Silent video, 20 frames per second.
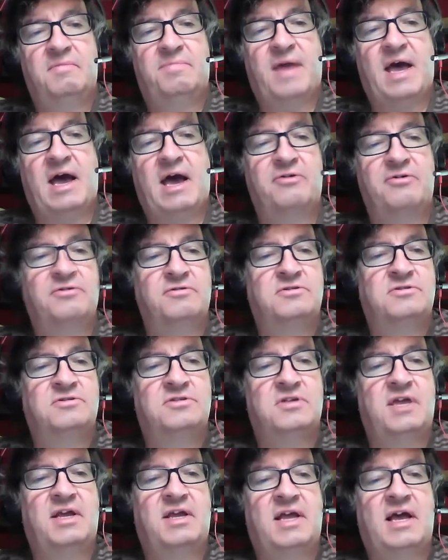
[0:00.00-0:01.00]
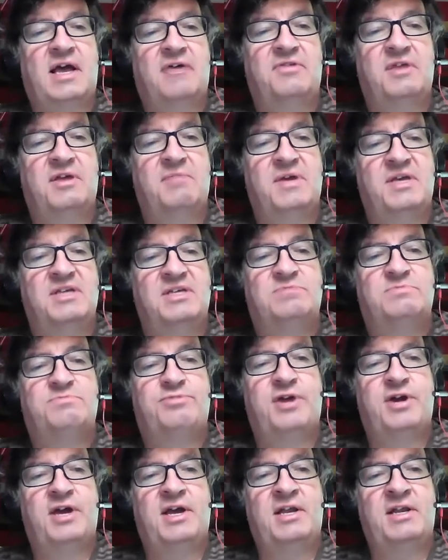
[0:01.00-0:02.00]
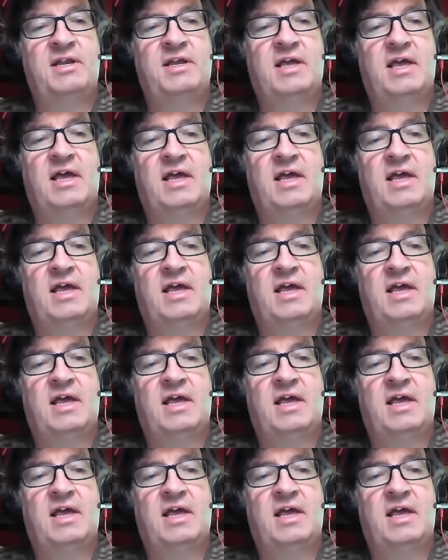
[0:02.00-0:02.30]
powders and how they may spread,